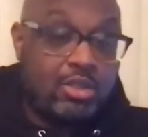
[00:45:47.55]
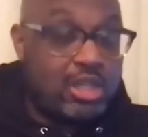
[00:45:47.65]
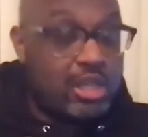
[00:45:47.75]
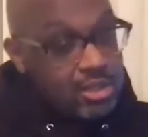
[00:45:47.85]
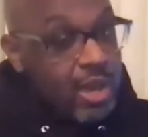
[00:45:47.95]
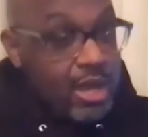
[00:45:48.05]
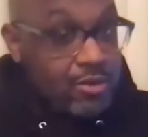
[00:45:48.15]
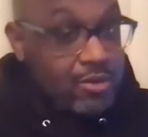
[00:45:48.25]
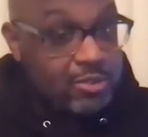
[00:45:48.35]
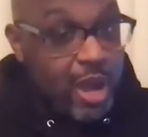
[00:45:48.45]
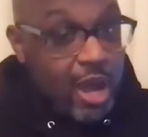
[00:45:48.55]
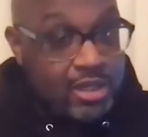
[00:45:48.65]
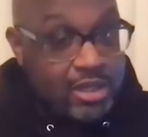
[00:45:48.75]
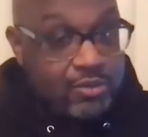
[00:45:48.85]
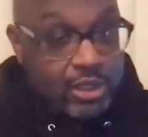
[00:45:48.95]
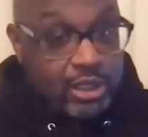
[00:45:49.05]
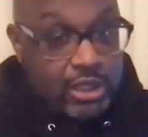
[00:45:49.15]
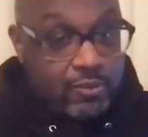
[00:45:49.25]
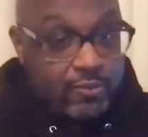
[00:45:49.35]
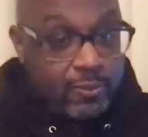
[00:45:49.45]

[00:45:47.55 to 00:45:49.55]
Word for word: teach them how to respond differently,